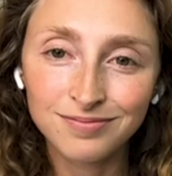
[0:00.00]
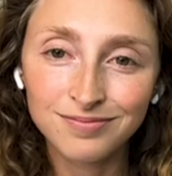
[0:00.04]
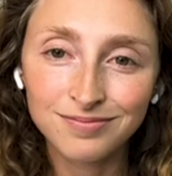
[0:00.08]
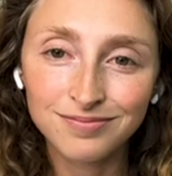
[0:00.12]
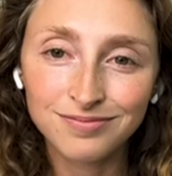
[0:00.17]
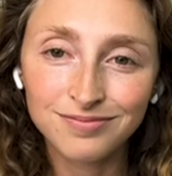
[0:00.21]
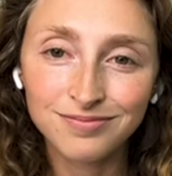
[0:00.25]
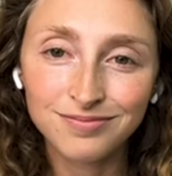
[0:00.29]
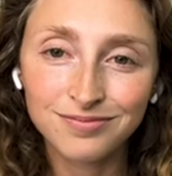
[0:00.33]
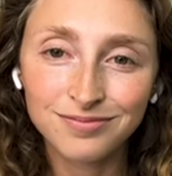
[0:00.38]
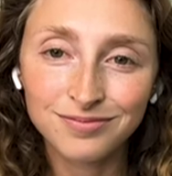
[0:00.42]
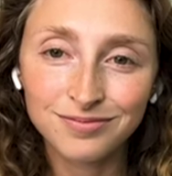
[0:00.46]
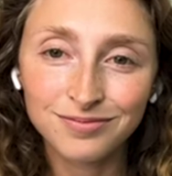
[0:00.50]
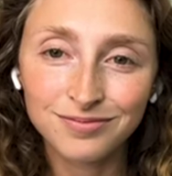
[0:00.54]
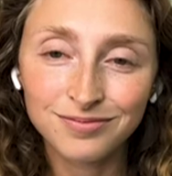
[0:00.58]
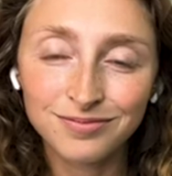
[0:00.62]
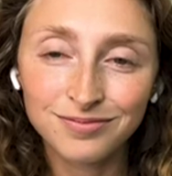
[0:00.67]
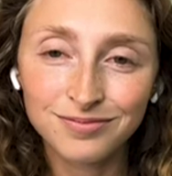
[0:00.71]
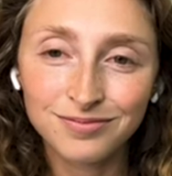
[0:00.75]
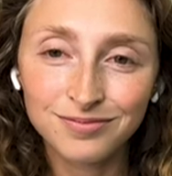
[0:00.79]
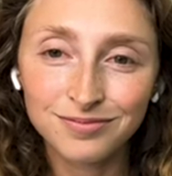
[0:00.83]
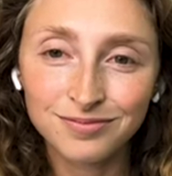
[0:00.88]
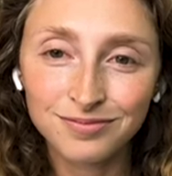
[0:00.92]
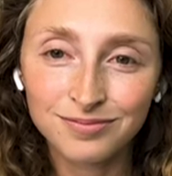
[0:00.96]

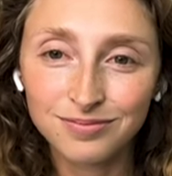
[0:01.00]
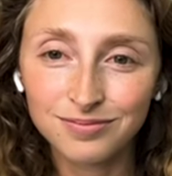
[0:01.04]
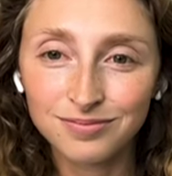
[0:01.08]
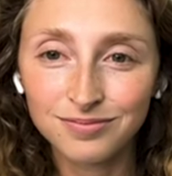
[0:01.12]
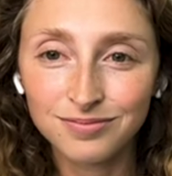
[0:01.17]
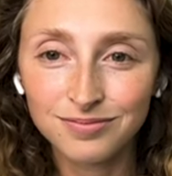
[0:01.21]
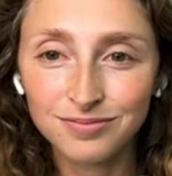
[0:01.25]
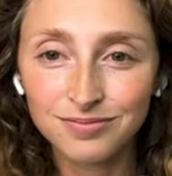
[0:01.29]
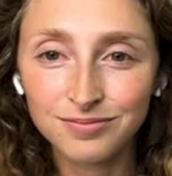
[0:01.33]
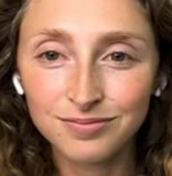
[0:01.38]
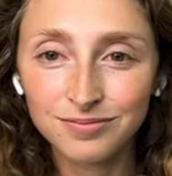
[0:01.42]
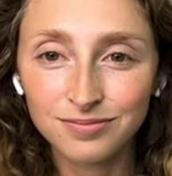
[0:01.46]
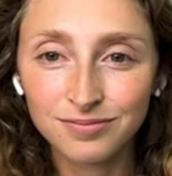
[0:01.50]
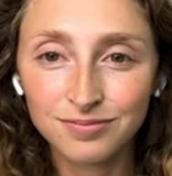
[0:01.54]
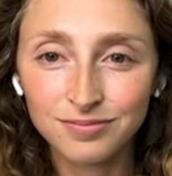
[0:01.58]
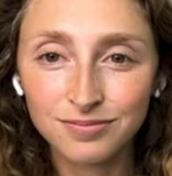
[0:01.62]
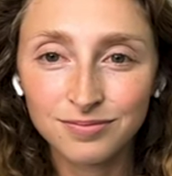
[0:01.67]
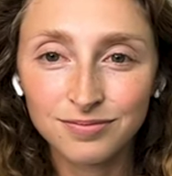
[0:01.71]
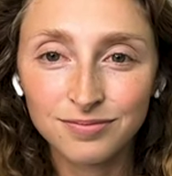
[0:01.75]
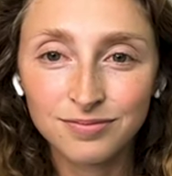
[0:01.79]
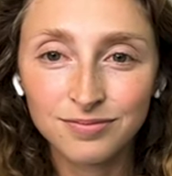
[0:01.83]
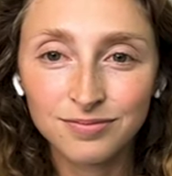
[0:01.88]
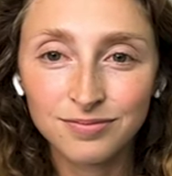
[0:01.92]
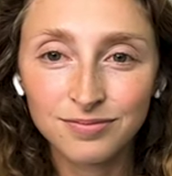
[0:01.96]

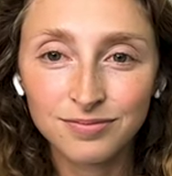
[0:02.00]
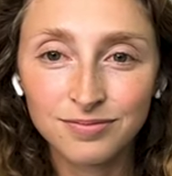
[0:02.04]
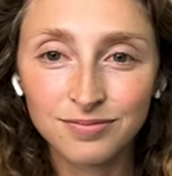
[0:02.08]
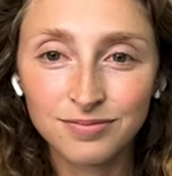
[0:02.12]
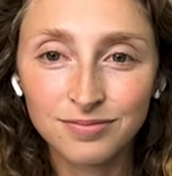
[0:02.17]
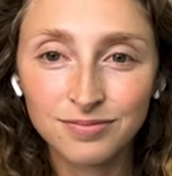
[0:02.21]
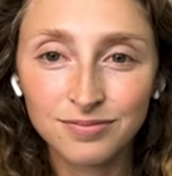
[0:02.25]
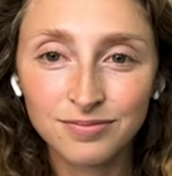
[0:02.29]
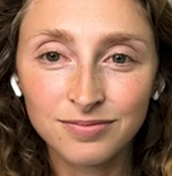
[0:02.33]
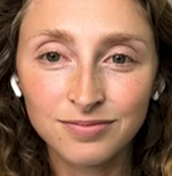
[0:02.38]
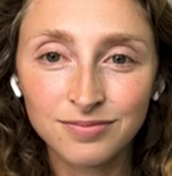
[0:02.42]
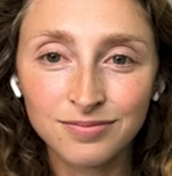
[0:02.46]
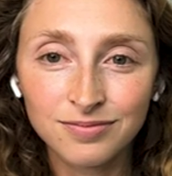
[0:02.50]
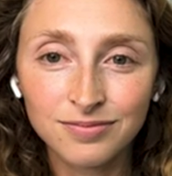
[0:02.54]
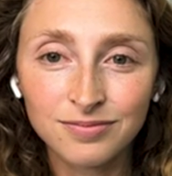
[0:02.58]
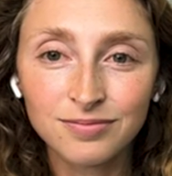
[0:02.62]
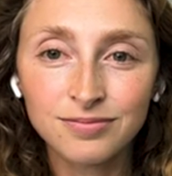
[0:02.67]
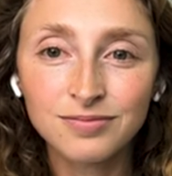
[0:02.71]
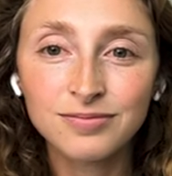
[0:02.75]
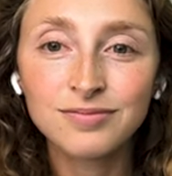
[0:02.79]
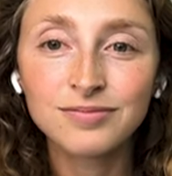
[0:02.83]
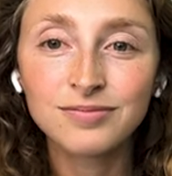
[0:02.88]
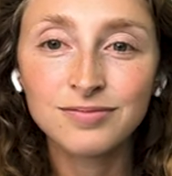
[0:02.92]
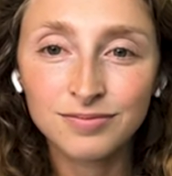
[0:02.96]

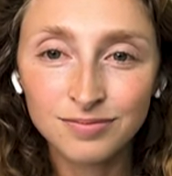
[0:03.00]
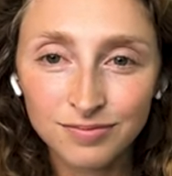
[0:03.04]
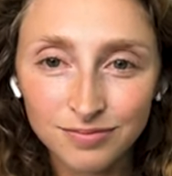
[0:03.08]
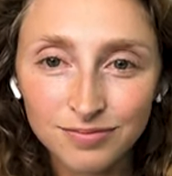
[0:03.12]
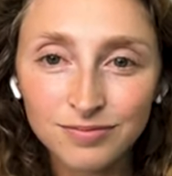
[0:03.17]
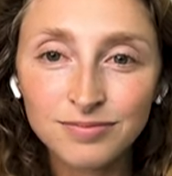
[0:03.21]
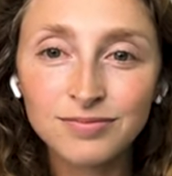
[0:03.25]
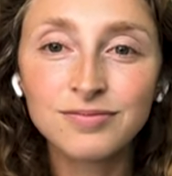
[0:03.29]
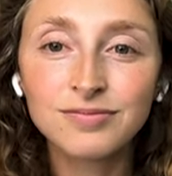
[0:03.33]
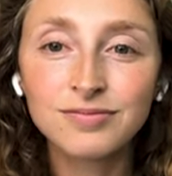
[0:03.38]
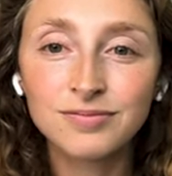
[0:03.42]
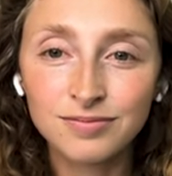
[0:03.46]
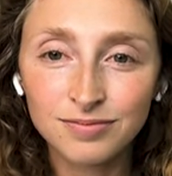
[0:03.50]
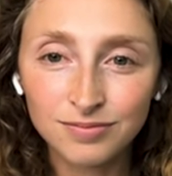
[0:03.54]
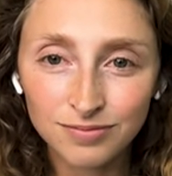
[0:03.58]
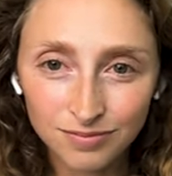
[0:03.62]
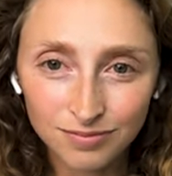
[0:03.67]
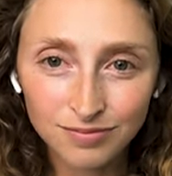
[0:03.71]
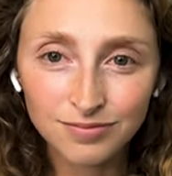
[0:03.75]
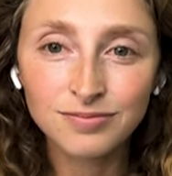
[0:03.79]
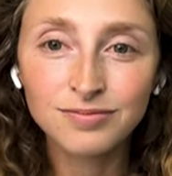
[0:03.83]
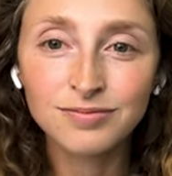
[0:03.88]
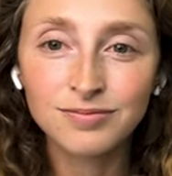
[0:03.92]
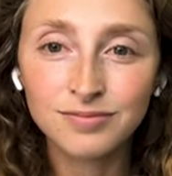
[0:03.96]

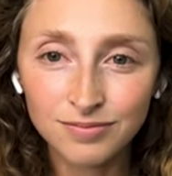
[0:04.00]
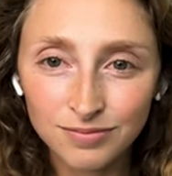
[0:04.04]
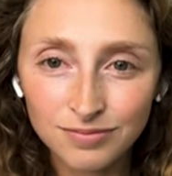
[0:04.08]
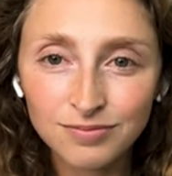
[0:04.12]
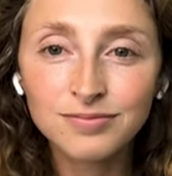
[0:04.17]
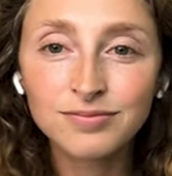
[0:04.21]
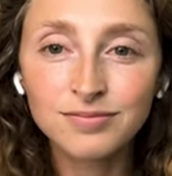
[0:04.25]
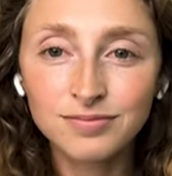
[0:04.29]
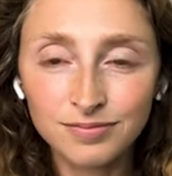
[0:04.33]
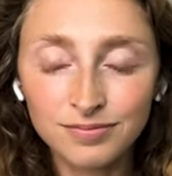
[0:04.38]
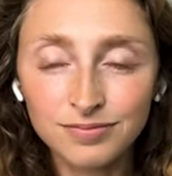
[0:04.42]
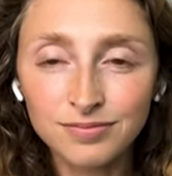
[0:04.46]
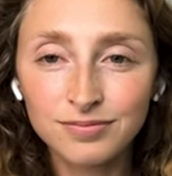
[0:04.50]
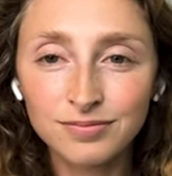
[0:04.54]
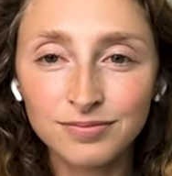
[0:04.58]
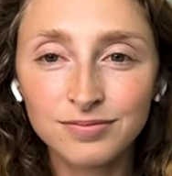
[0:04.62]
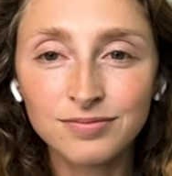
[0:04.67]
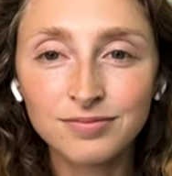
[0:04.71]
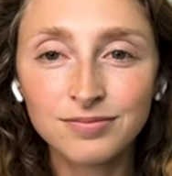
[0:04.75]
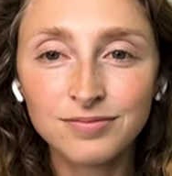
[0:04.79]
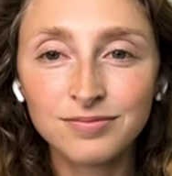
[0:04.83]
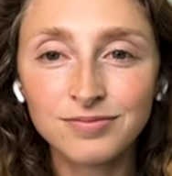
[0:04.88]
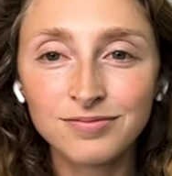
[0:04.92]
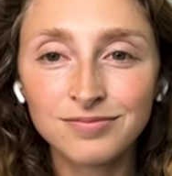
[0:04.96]

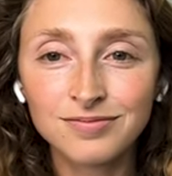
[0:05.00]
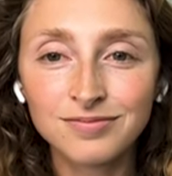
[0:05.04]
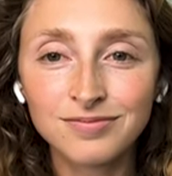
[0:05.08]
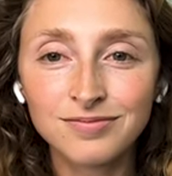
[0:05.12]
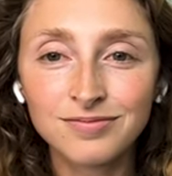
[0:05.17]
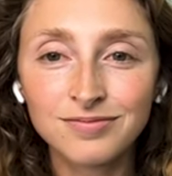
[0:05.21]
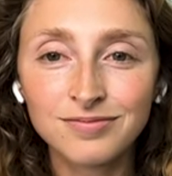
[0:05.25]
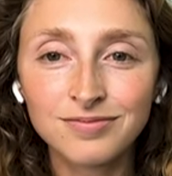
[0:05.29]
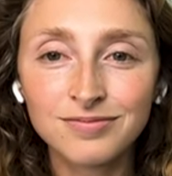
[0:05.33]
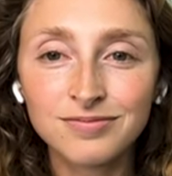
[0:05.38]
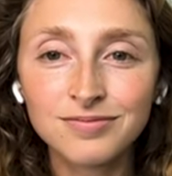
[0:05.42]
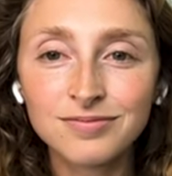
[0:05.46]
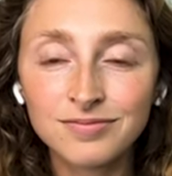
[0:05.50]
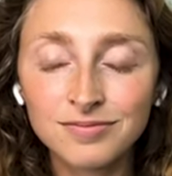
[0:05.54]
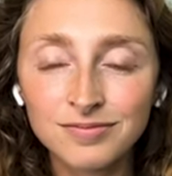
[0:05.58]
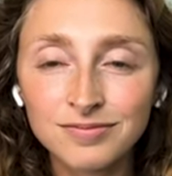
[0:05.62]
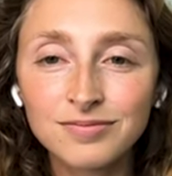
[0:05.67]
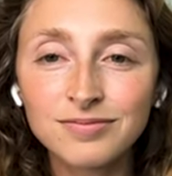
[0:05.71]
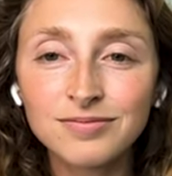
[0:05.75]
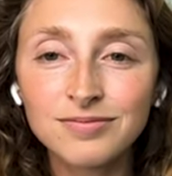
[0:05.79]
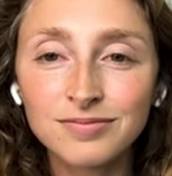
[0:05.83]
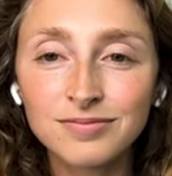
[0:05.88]
[no speech]